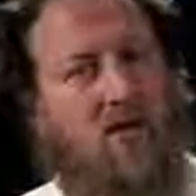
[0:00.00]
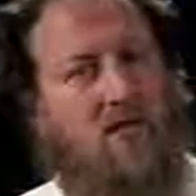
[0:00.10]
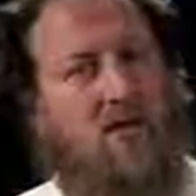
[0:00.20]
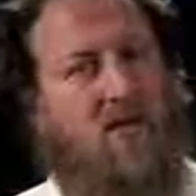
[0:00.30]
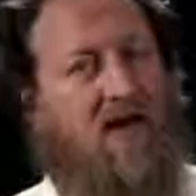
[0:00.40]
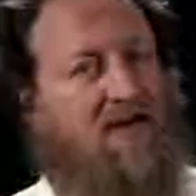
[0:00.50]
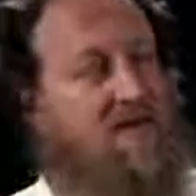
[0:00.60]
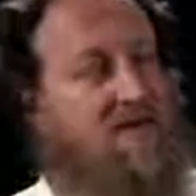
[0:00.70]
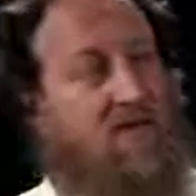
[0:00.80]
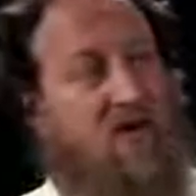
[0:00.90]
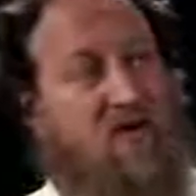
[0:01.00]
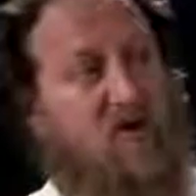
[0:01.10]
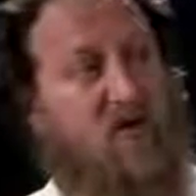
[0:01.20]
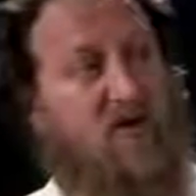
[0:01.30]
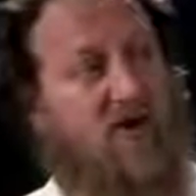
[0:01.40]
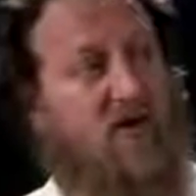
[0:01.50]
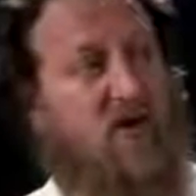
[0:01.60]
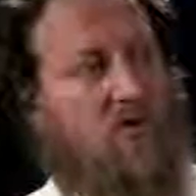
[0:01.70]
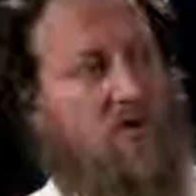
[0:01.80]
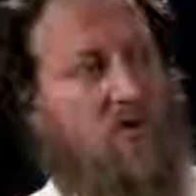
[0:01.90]
So that's a very
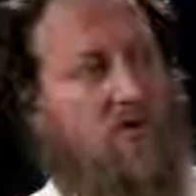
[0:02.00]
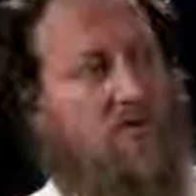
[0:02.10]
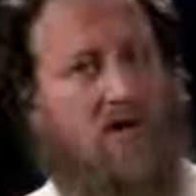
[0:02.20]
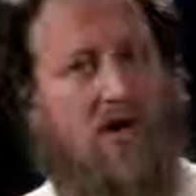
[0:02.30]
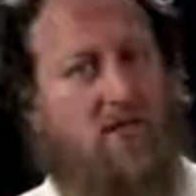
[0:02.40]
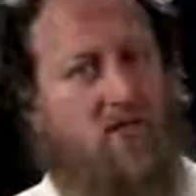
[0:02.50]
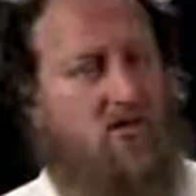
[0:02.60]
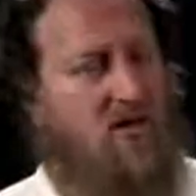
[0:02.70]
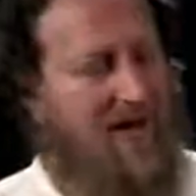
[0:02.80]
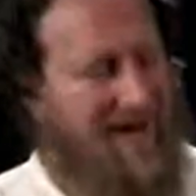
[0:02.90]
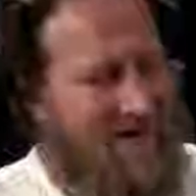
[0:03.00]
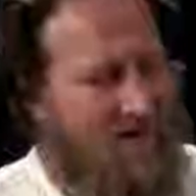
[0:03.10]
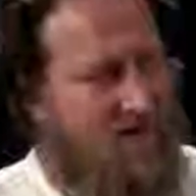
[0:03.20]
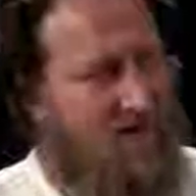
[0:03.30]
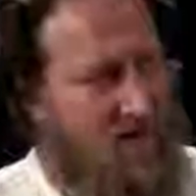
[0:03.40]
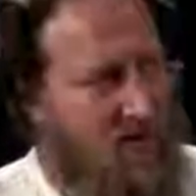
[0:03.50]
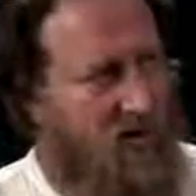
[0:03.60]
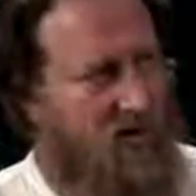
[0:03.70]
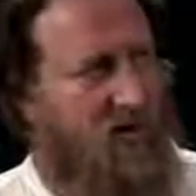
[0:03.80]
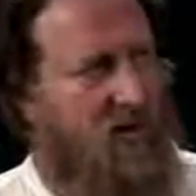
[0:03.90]
profound question that I am sure
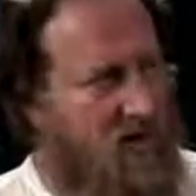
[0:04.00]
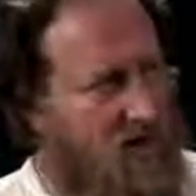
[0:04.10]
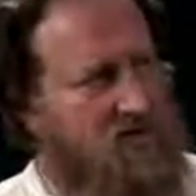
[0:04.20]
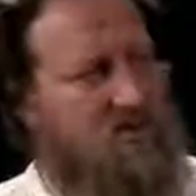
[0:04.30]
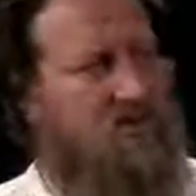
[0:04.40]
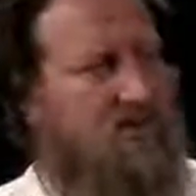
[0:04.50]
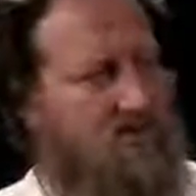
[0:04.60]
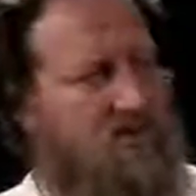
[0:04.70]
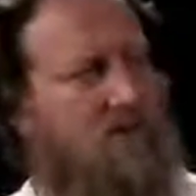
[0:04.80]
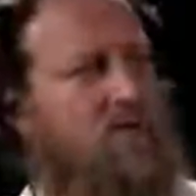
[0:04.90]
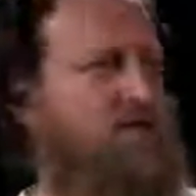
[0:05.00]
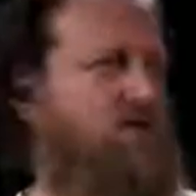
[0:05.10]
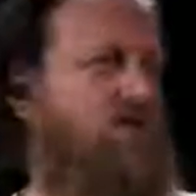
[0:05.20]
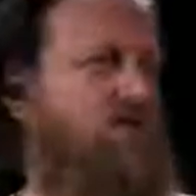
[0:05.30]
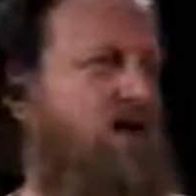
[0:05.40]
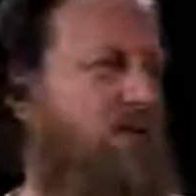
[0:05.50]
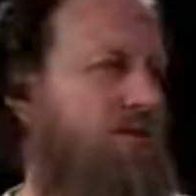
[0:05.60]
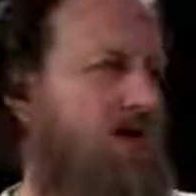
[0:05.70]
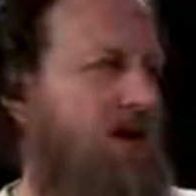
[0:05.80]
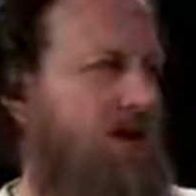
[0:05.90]
everybody asks themselves at some
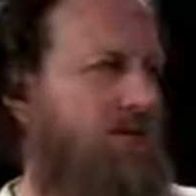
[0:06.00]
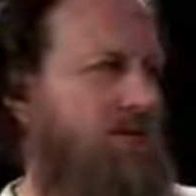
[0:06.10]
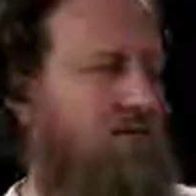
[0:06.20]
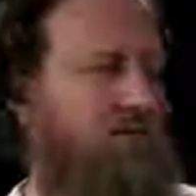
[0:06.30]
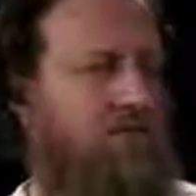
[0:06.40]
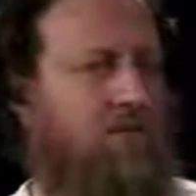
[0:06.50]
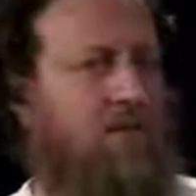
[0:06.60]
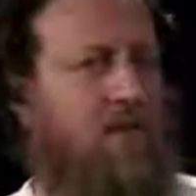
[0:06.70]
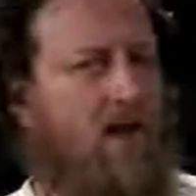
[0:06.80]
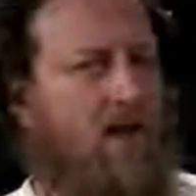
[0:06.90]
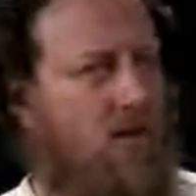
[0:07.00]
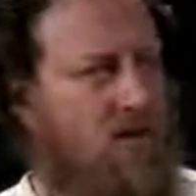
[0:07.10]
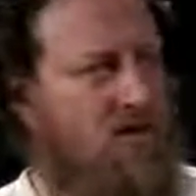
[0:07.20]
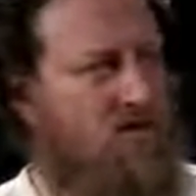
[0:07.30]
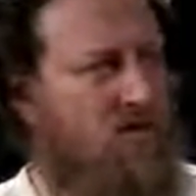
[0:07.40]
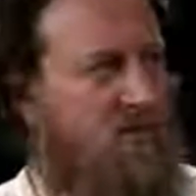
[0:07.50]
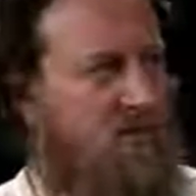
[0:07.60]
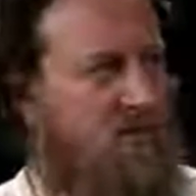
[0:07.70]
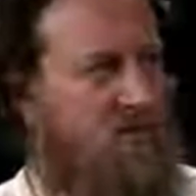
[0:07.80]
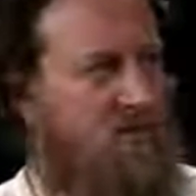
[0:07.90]
time in their life. What is the
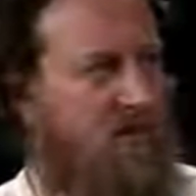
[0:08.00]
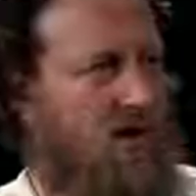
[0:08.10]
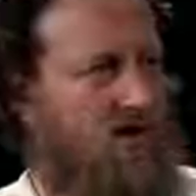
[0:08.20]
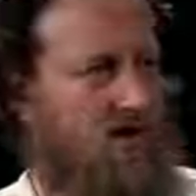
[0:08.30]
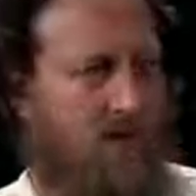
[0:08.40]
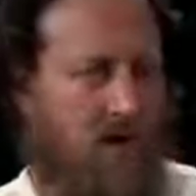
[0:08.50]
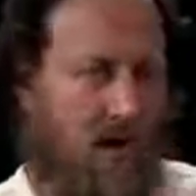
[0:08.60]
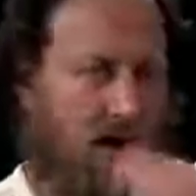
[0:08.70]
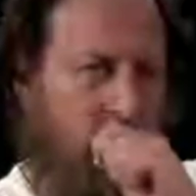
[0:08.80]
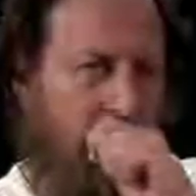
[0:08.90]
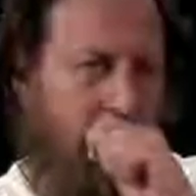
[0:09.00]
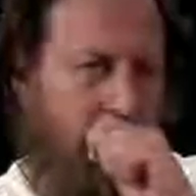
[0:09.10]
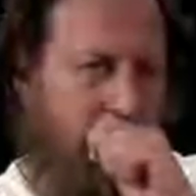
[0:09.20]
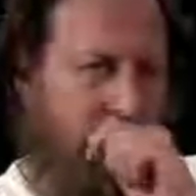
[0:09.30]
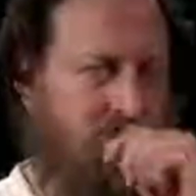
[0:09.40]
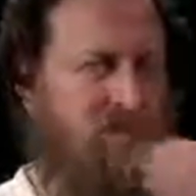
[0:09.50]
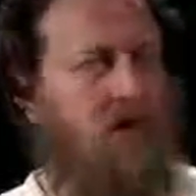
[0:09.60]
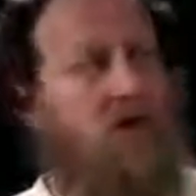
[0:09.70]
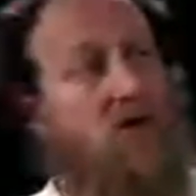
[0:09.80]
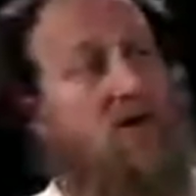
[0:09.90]
purpose of life?
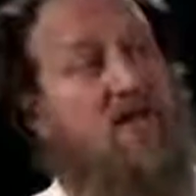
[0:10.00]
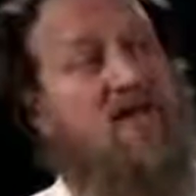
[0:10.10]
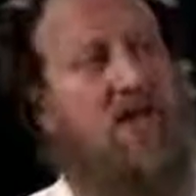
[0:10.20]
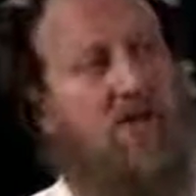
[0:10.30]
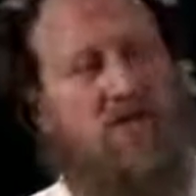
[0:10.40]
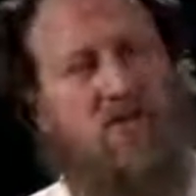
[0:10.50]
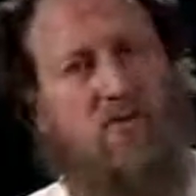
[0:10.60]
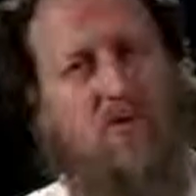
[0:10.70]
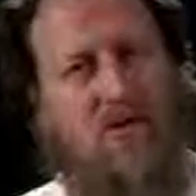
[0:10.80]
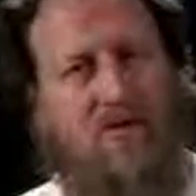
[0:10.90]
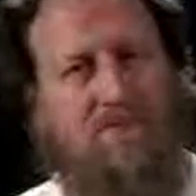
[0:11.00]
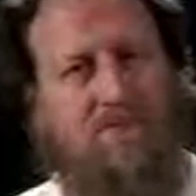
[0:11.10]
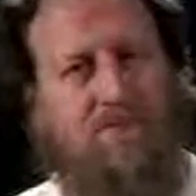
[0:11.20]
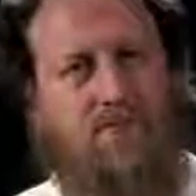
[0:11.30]
So you could raise that question with them.